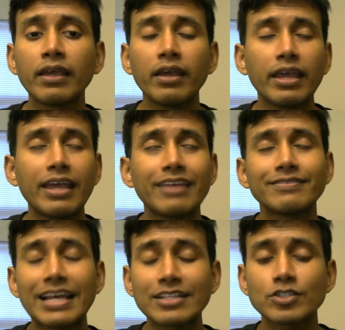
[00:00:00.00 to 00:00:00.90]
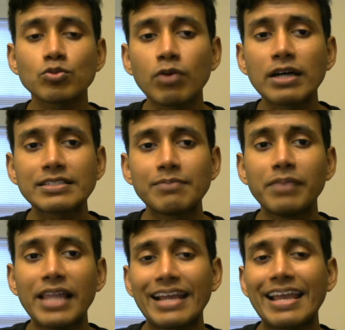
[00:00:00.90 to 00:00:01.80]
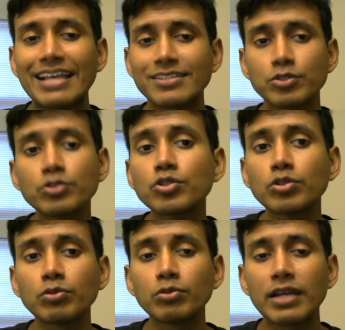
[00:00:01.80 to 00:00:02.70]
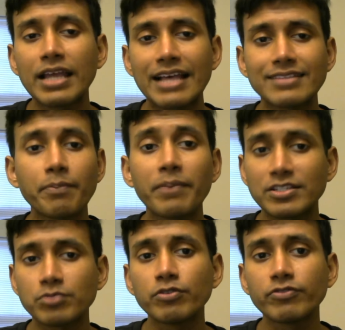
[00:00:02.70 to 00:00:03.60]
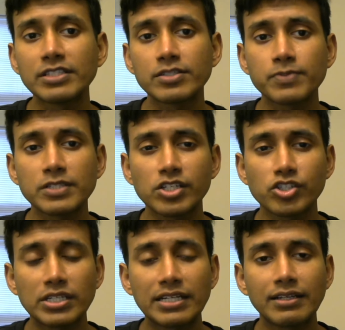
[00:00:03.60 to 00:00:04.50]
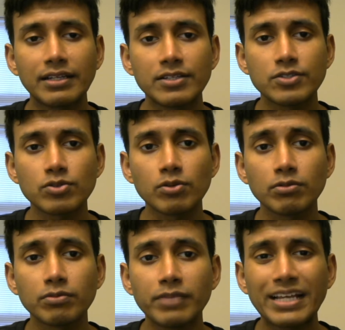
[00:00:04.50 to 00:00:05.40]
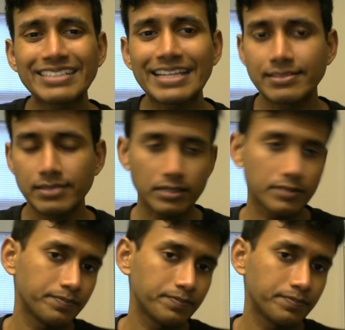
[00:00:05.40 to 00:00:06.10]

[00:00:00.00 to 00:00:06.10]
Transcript: And that's what black has to do as the best move in this position. So black takes it.